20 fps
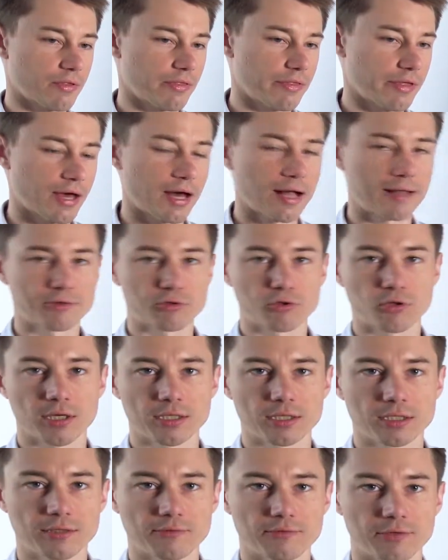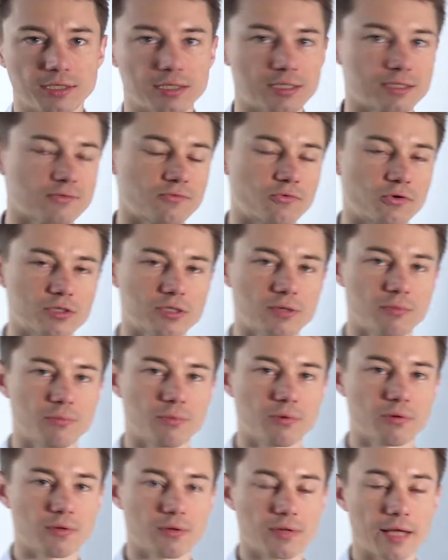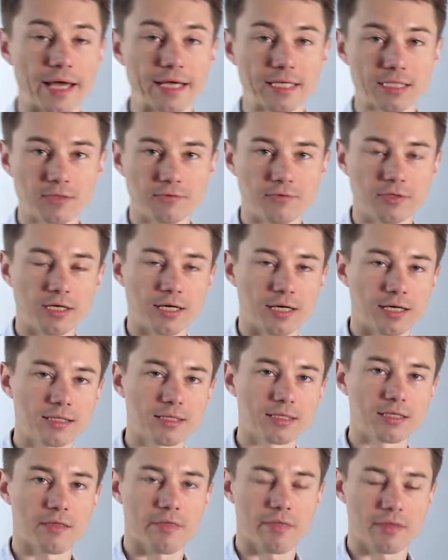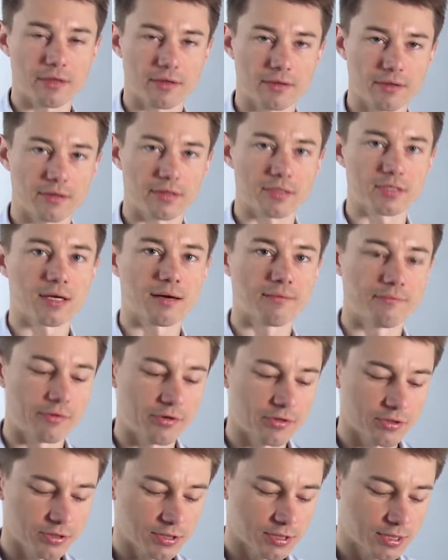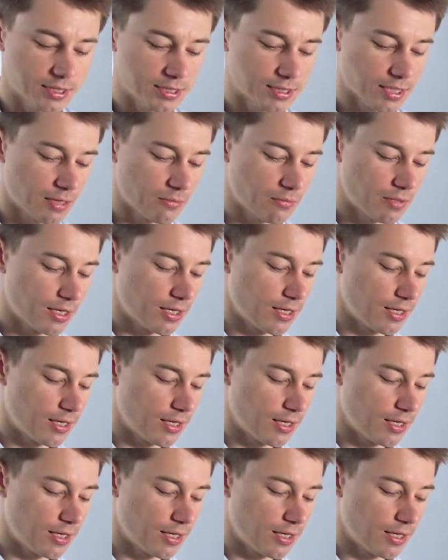alternative is, for example, SVN, the subversion system.